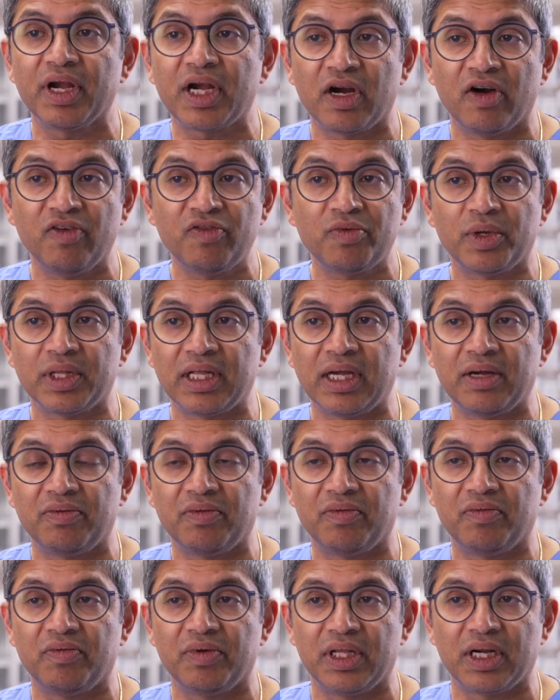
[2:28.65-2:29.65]
comfortable that
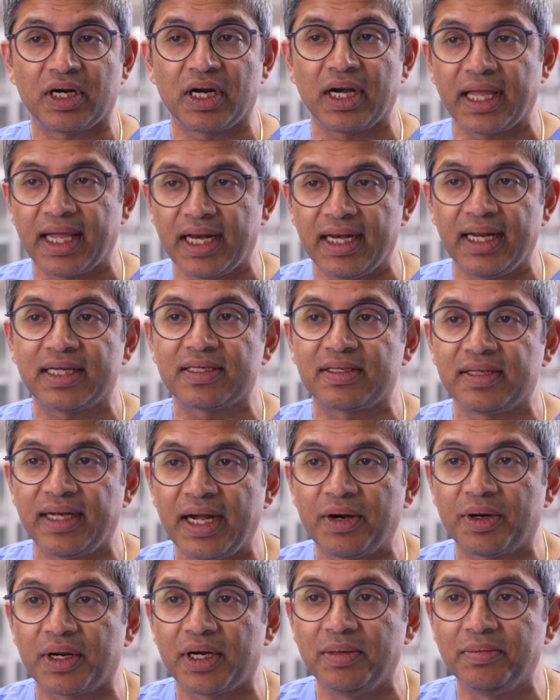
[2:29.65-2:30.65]
they're going to get an excellent
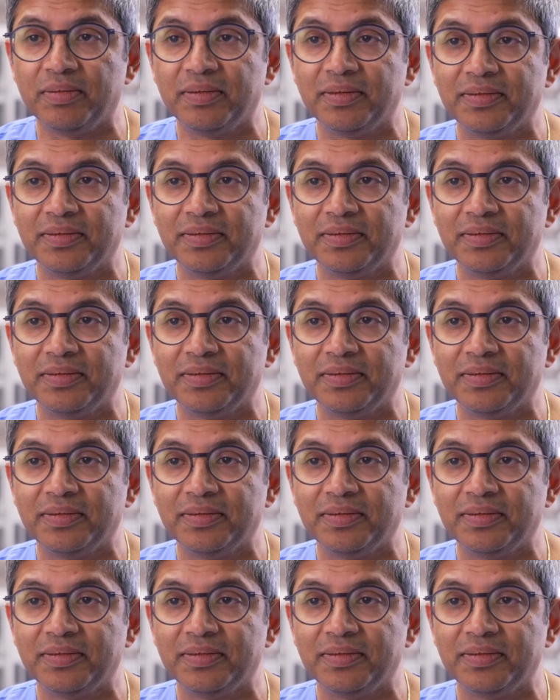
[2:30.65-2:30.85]
outcome.